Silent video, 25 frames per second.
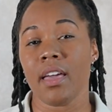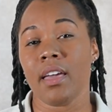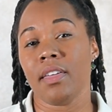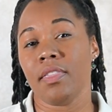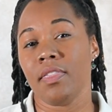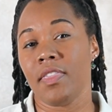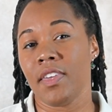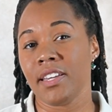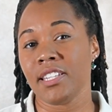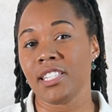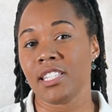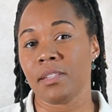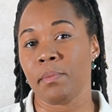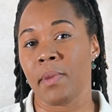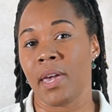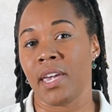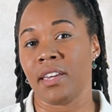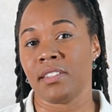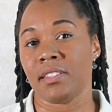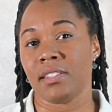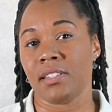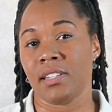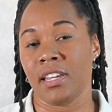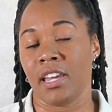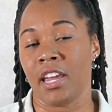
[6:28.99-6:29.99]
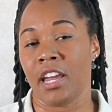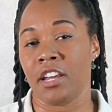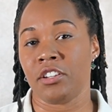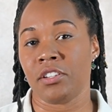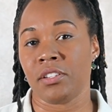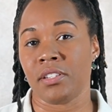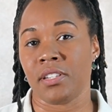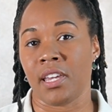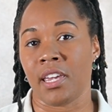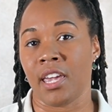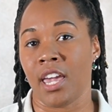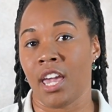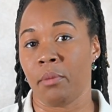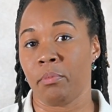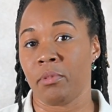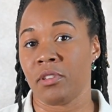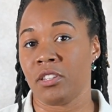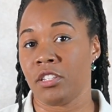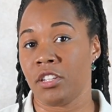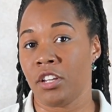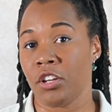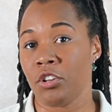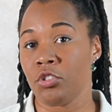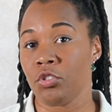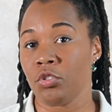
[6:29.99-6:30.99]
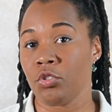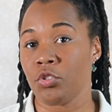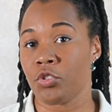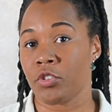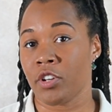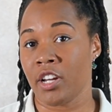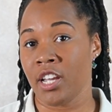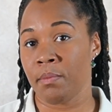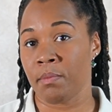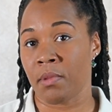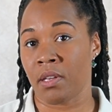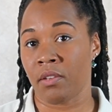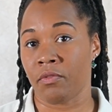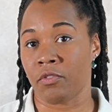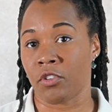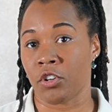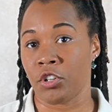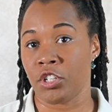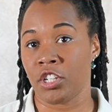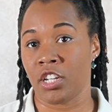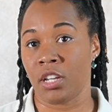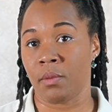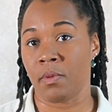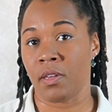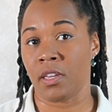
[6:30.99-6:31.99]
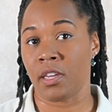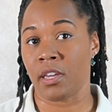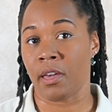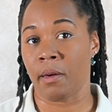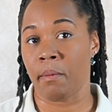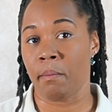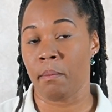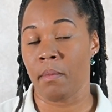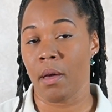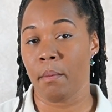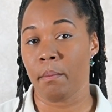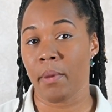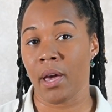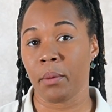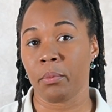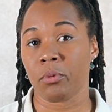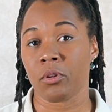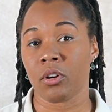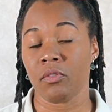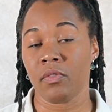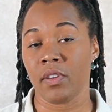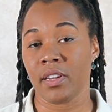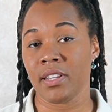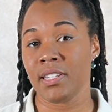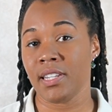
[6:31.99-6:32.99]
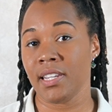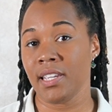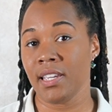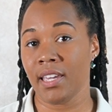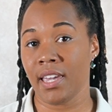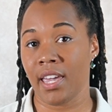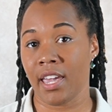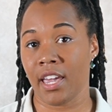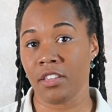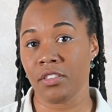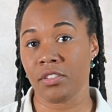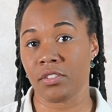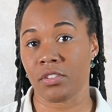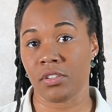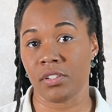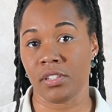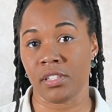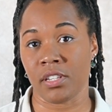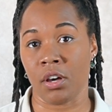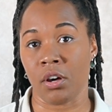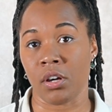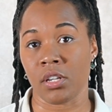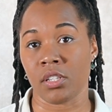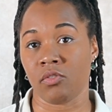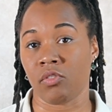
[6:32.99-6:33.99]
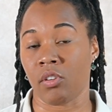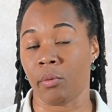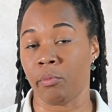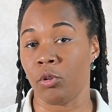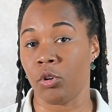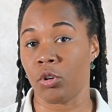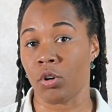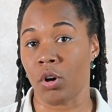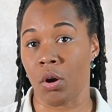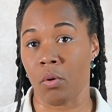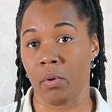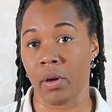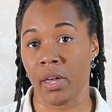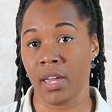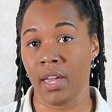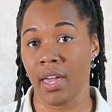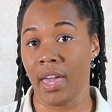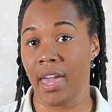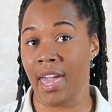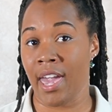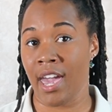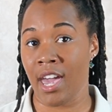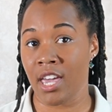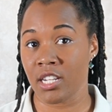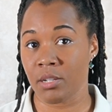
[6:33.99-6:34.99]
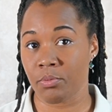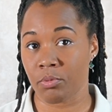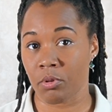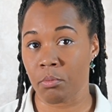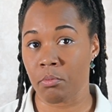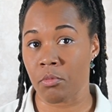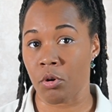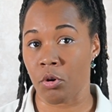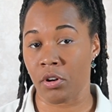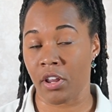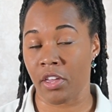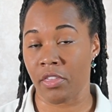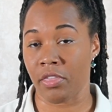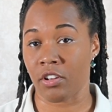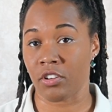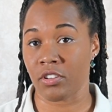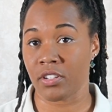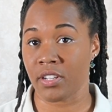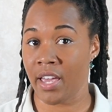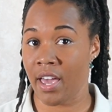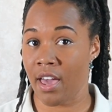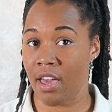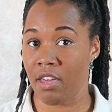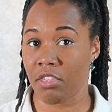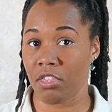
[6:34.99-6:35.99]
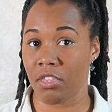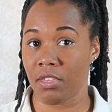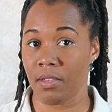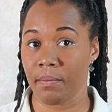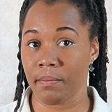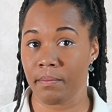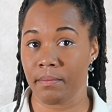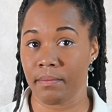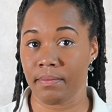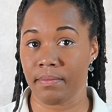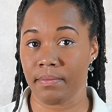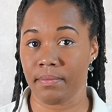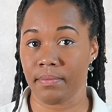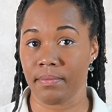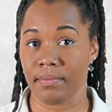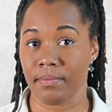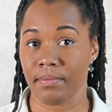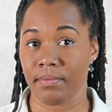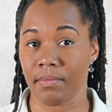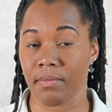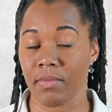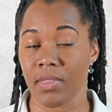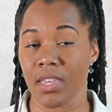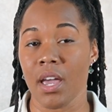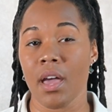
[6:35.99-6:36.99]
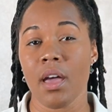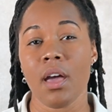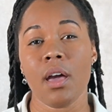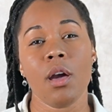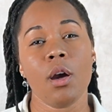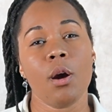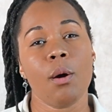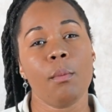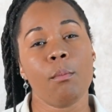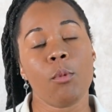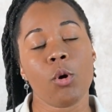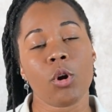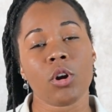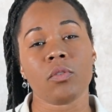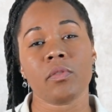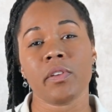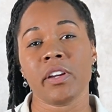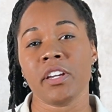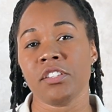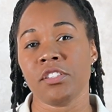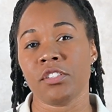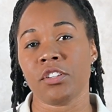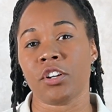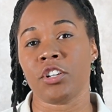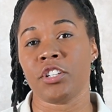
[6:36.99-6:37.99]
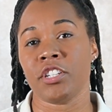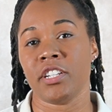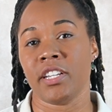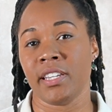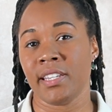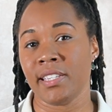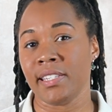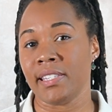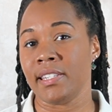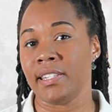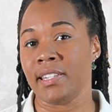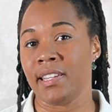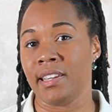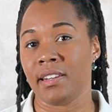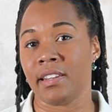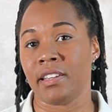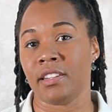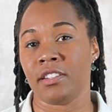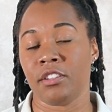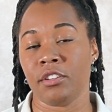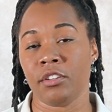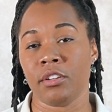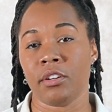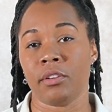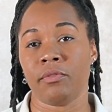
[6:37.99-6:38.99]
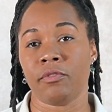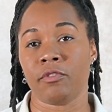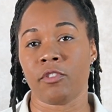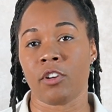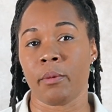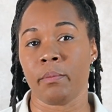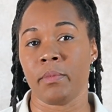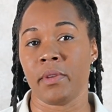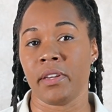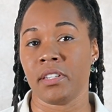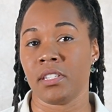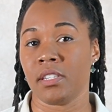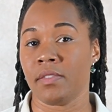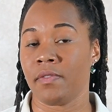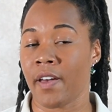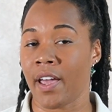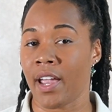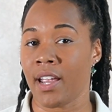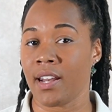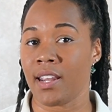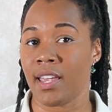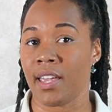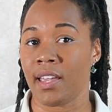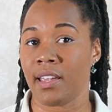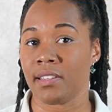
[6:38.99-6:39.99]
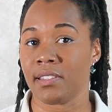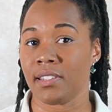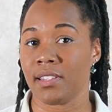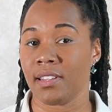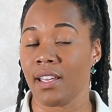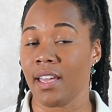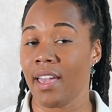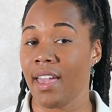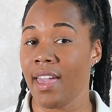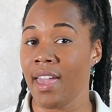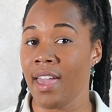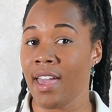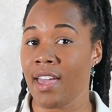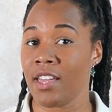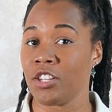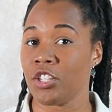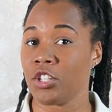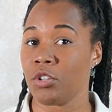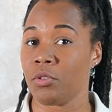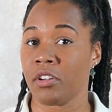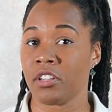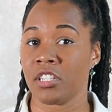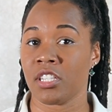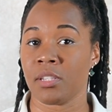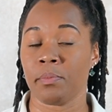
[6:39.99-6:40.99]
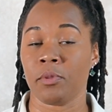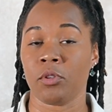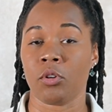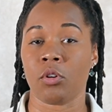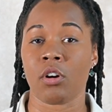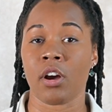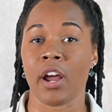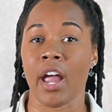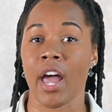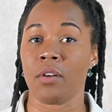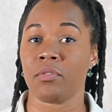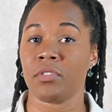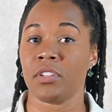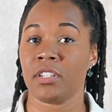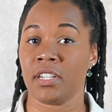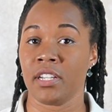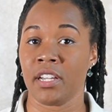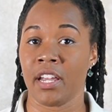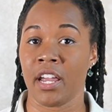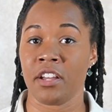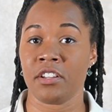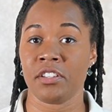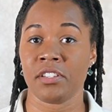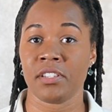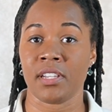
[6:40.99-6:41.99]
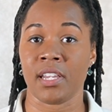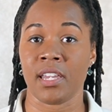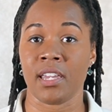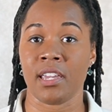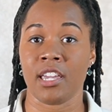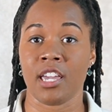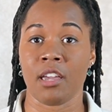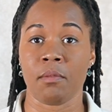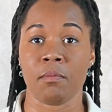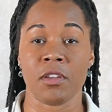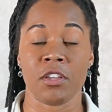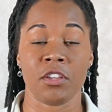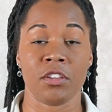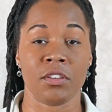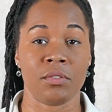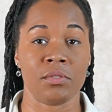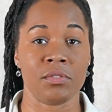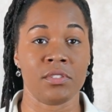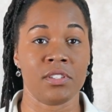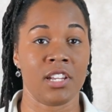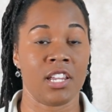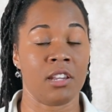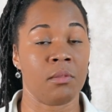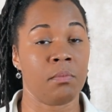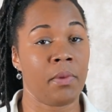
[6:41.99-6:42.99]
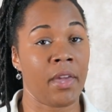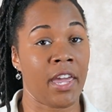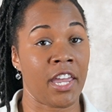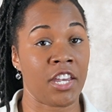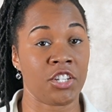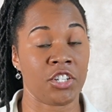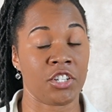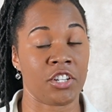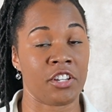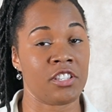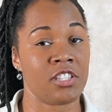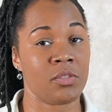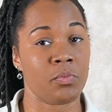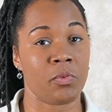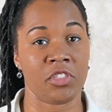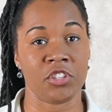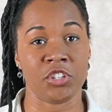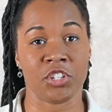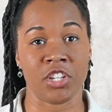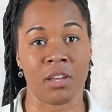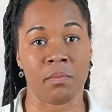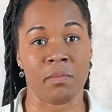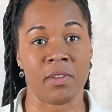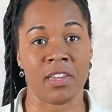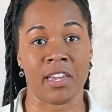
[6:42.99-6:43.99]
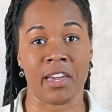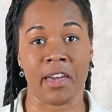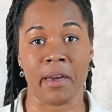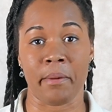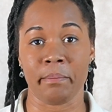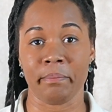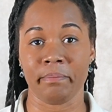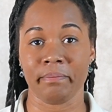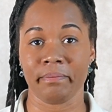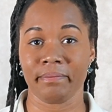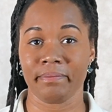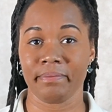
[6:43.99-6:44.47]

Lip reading: This makes THC a potential treatment for GBM by preventing cancer cells from growing and promoting their death. More research is needed to confirm these findings and to explore how THC can be used in patients with GBM.